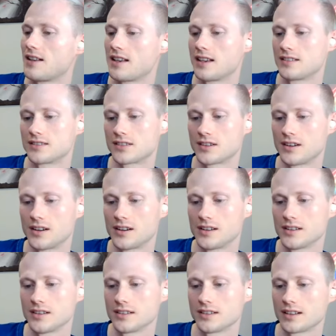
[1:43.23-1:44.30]
is
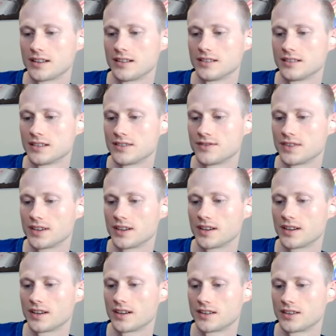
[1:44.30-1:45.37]
called
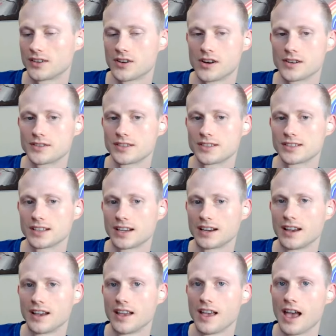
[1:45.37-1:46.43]
living
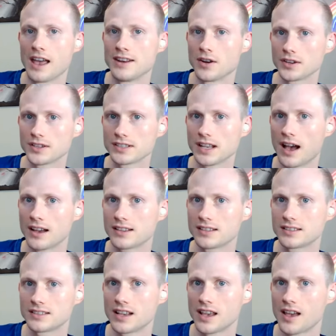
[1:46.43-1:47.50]
consciously. And notice I
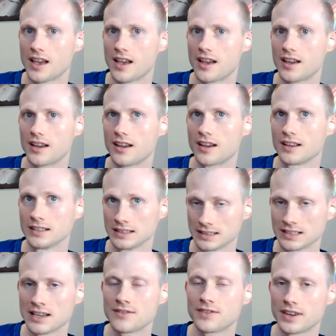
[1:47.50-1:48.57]
say
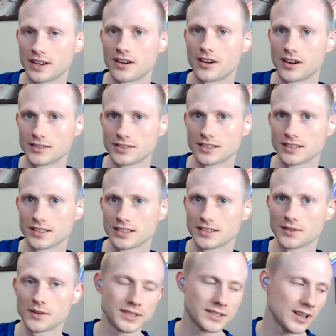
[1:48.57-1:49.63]
living consciously.
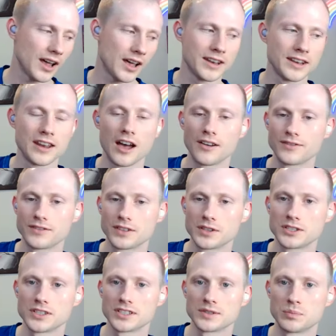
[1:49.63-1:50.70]
So it's not enough to
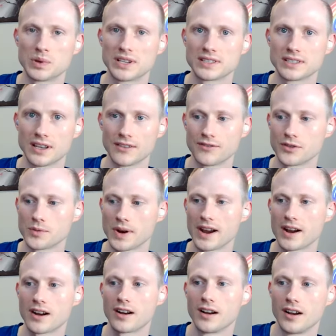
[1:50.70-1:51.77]
just be
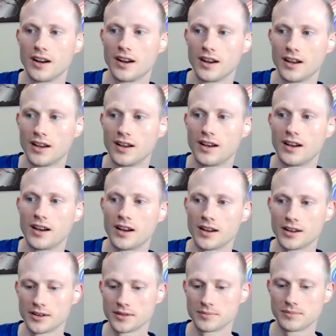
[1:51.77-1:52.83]
self-aware
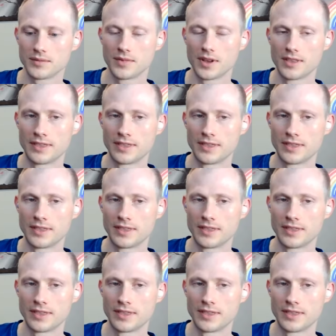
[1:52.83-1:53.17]
of